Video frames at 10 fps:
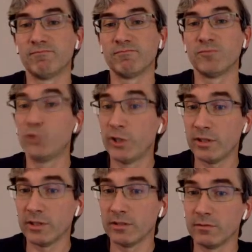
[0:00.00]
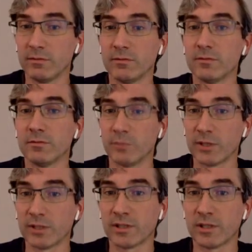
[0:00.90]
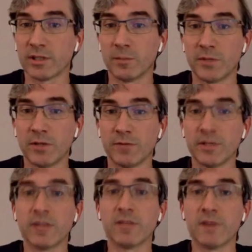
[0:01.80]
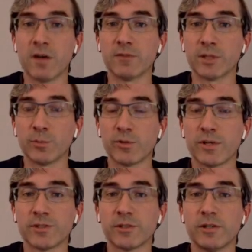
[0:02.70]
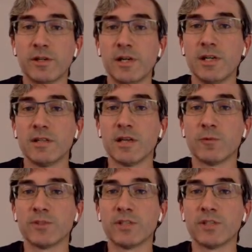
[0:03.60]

Gently, but it's going to come down. Yeah, the valve and compressor, that was the